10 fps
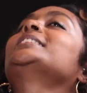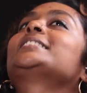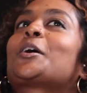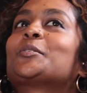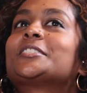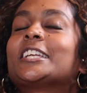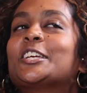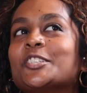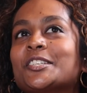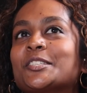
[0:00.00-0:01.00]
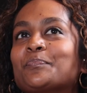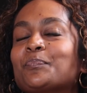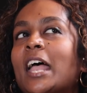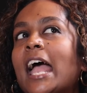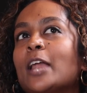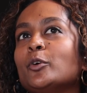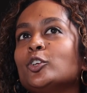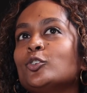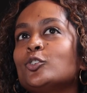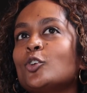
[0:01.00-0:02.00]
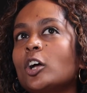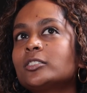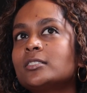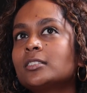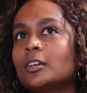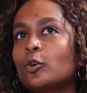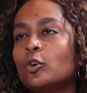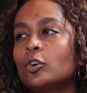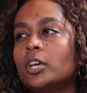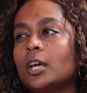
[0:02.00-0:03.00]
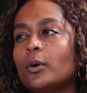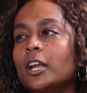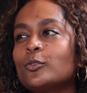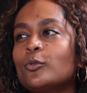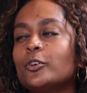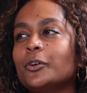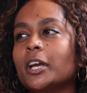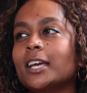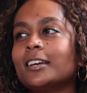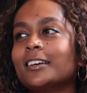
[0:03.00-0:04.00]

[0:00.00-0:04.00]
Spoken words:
sounds delicious. And when you're not cooking, what are you ordering?